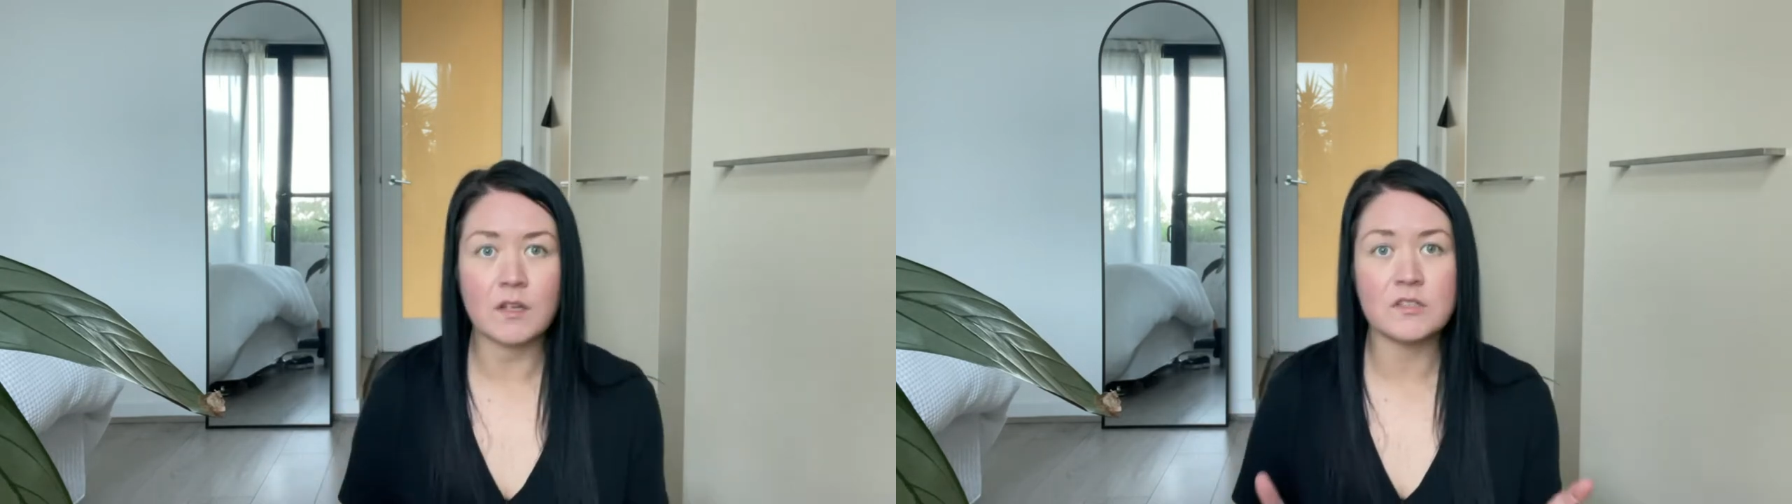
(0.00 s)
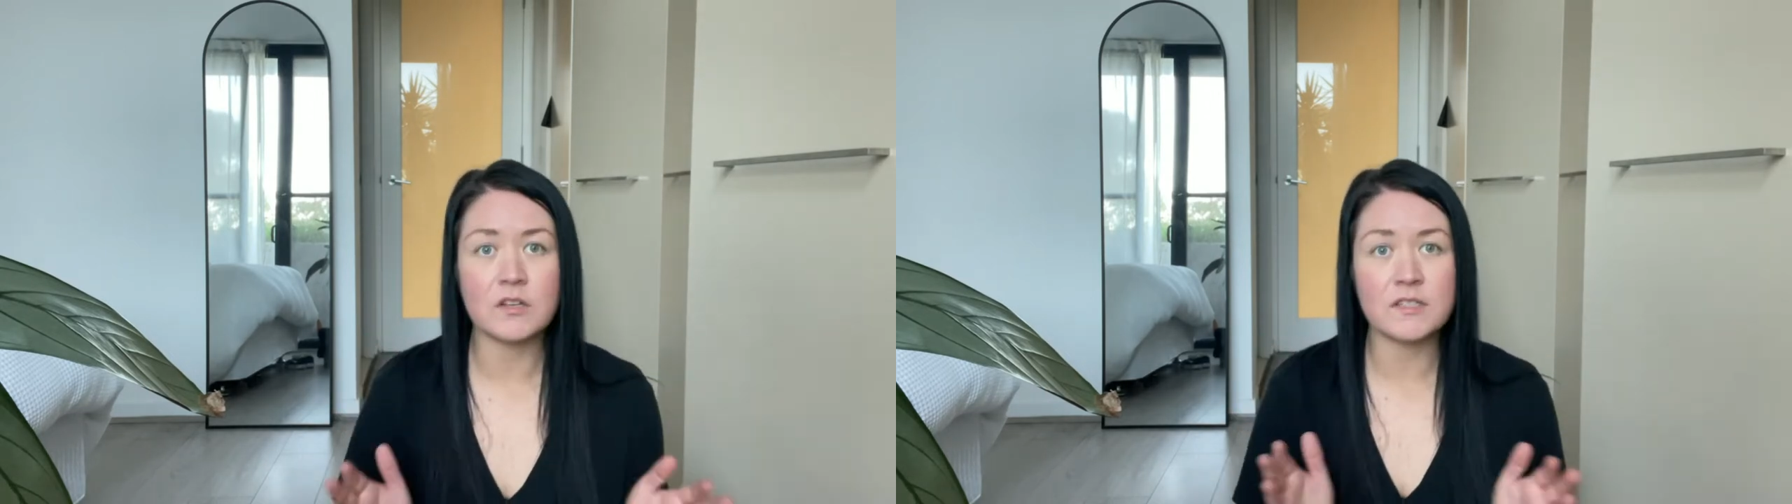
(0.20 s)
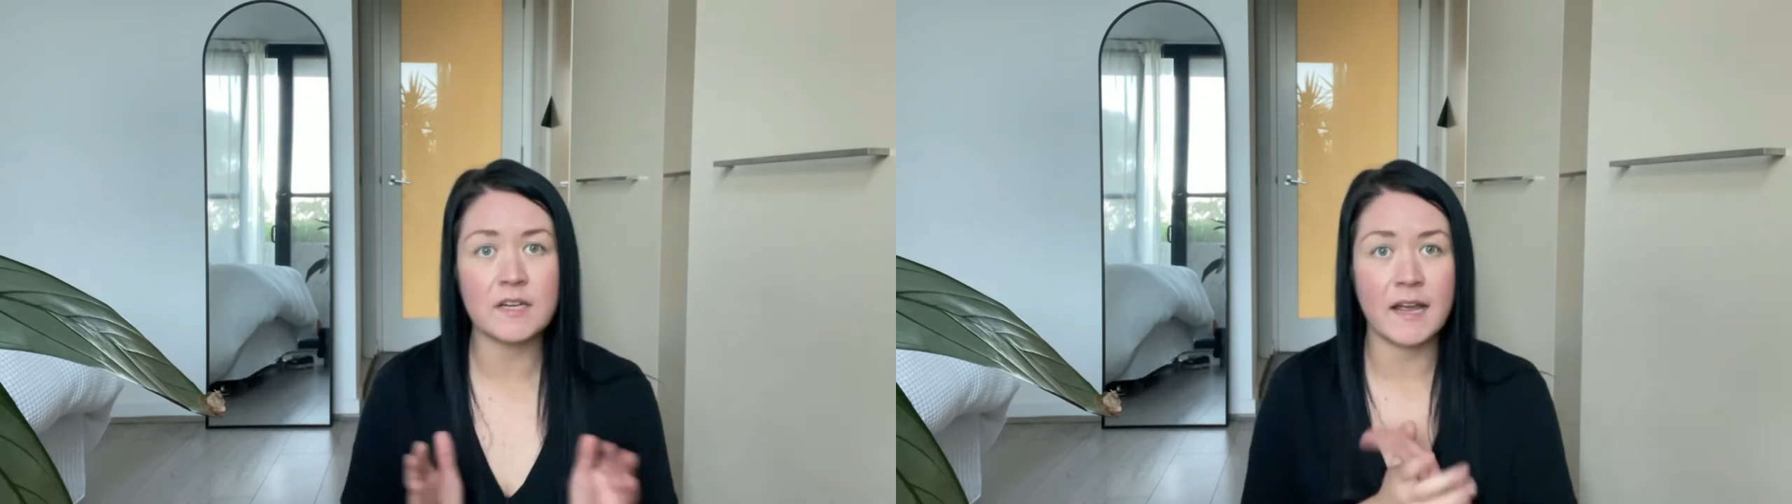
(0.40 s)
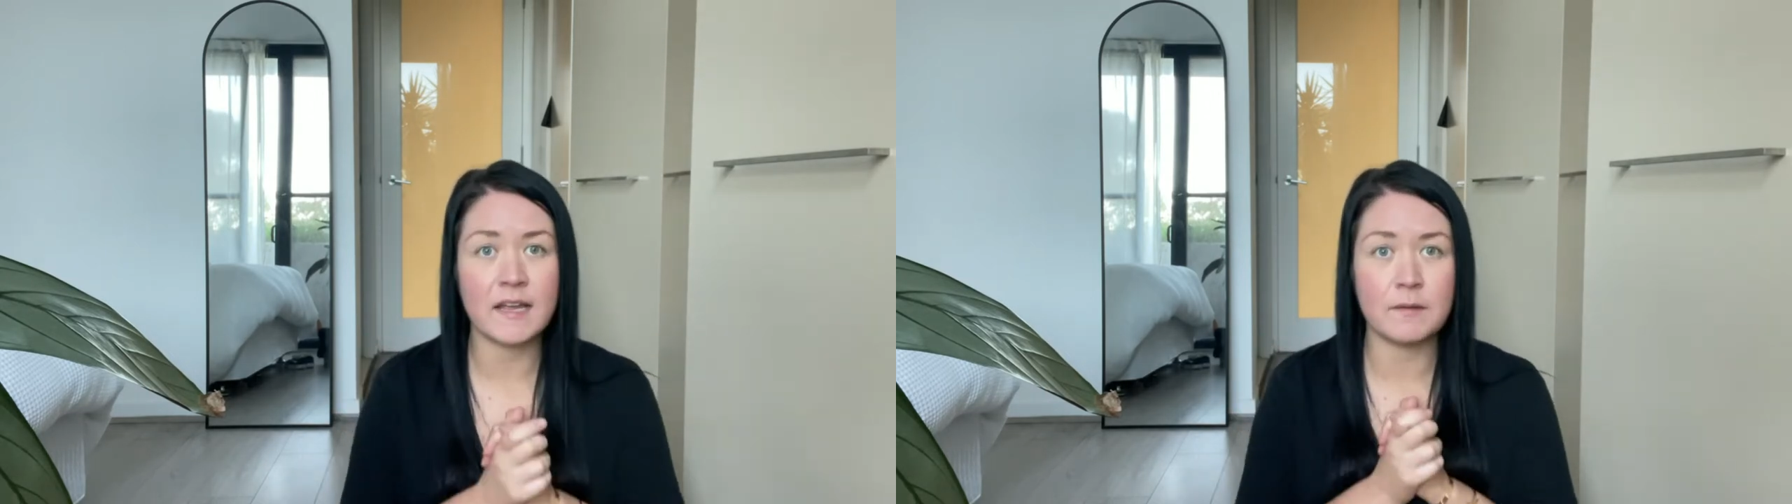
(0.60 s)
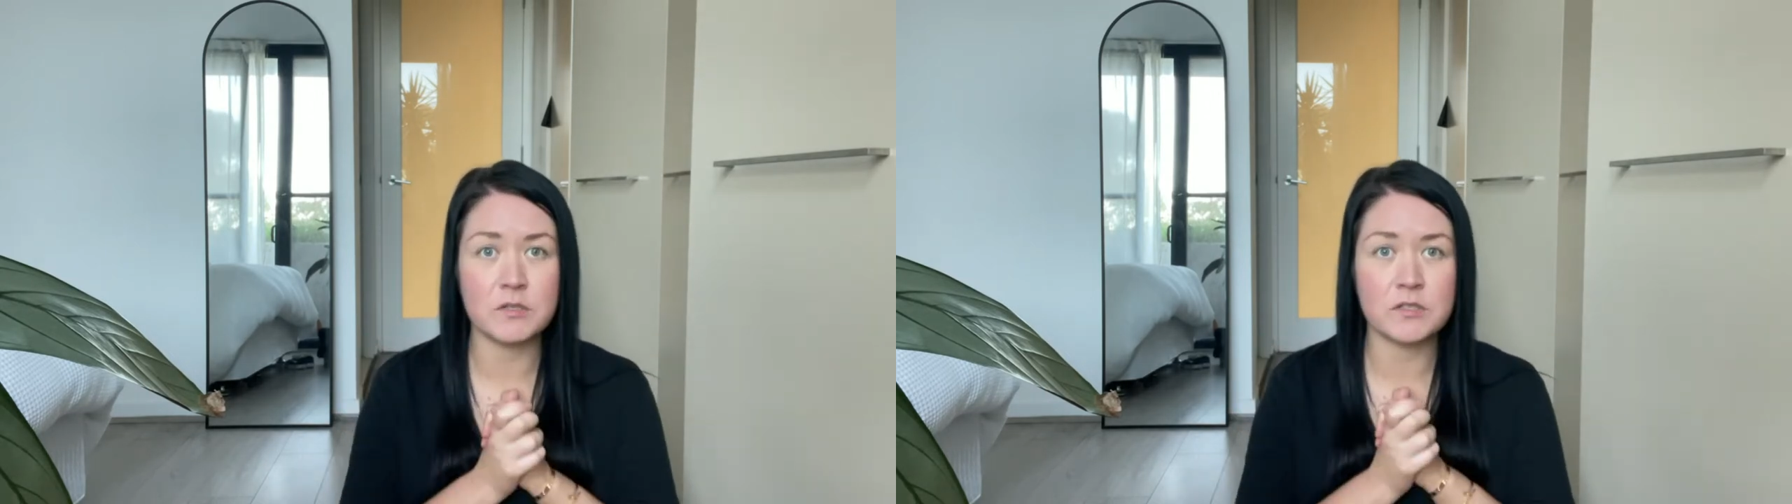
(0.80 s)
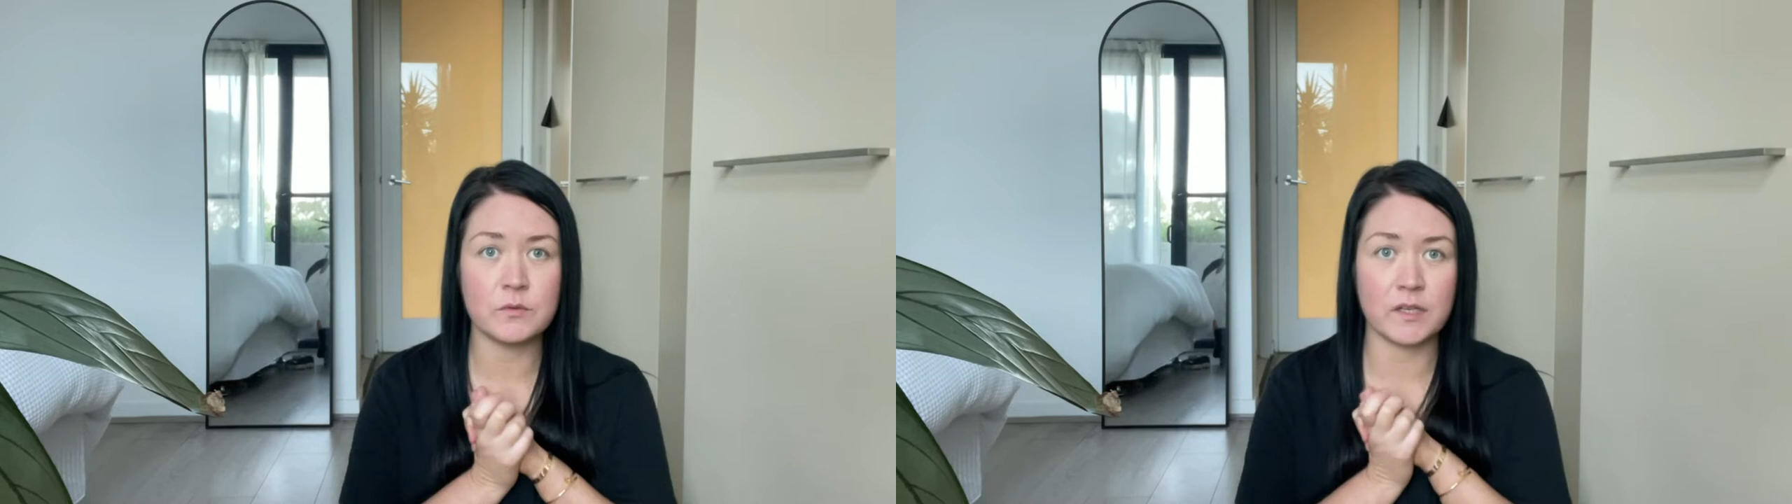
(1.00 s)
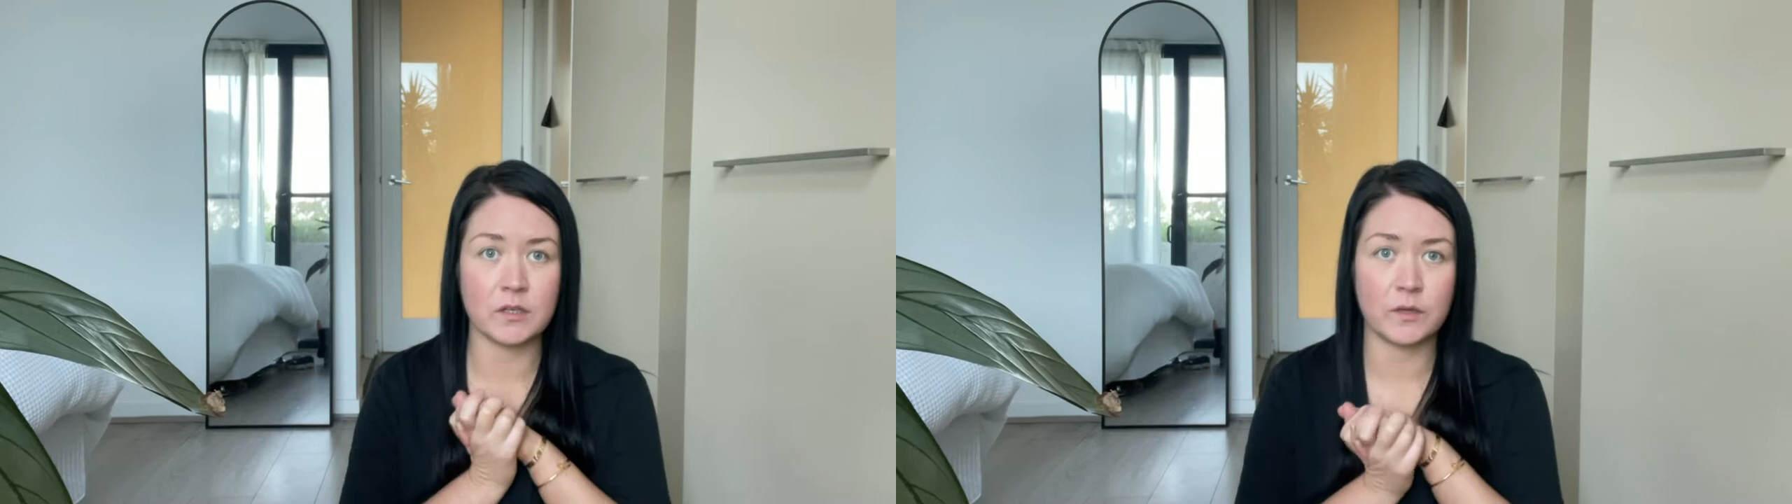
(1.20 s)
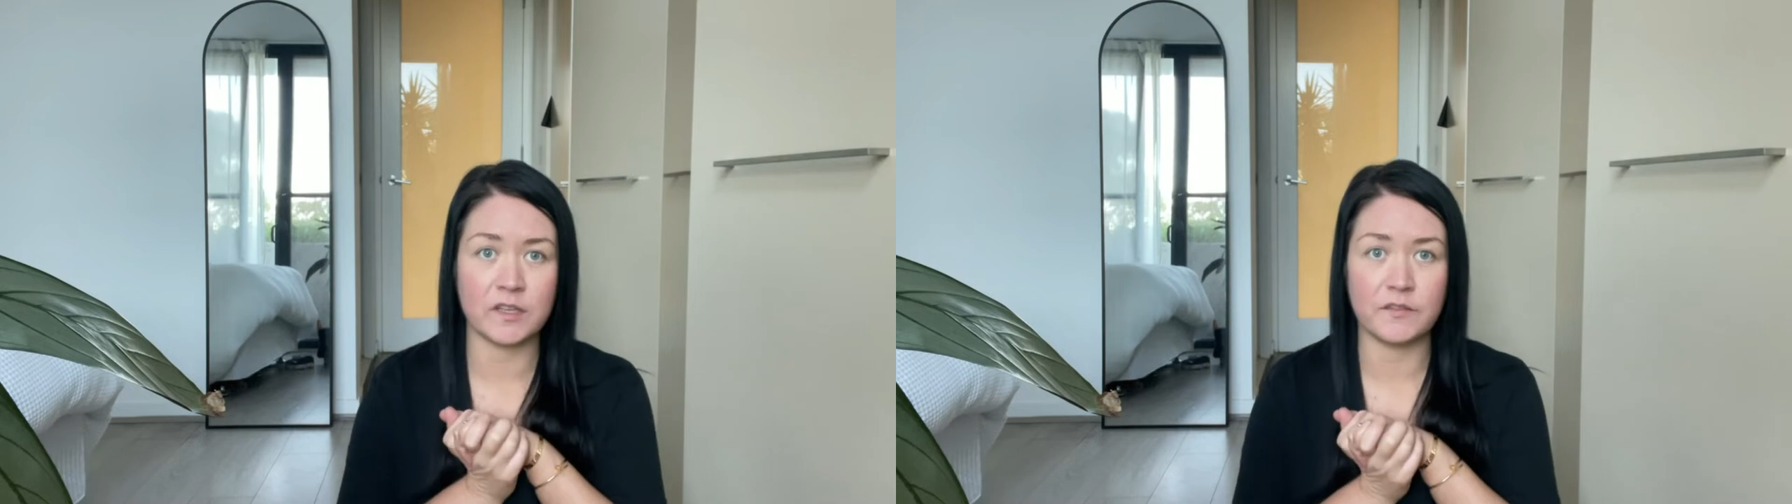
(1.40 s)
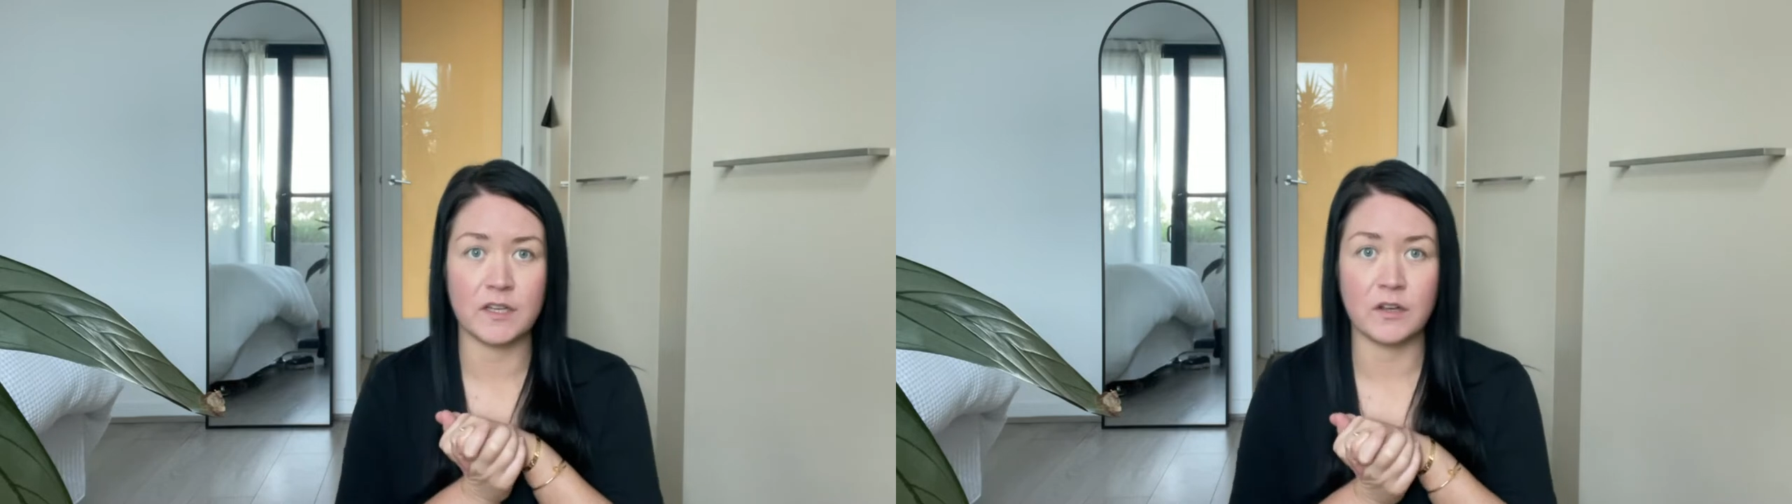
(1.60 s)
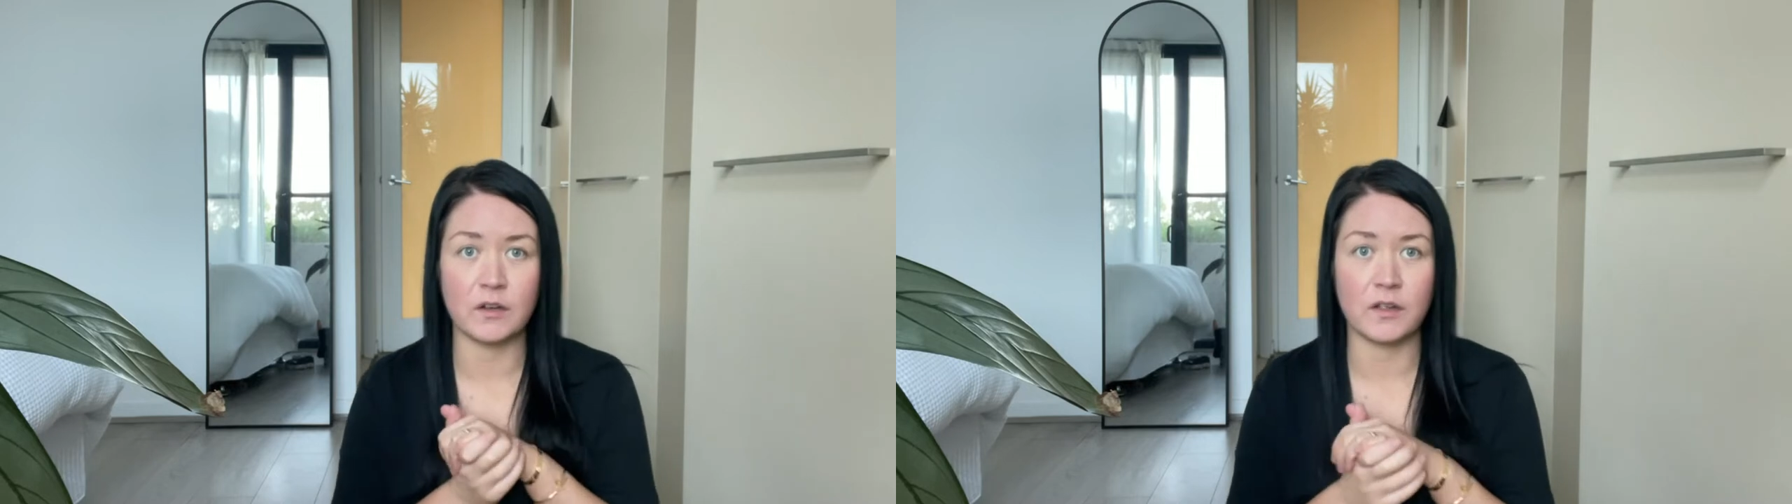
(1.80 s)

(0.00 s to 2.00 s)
So today I'm just doing a quick video.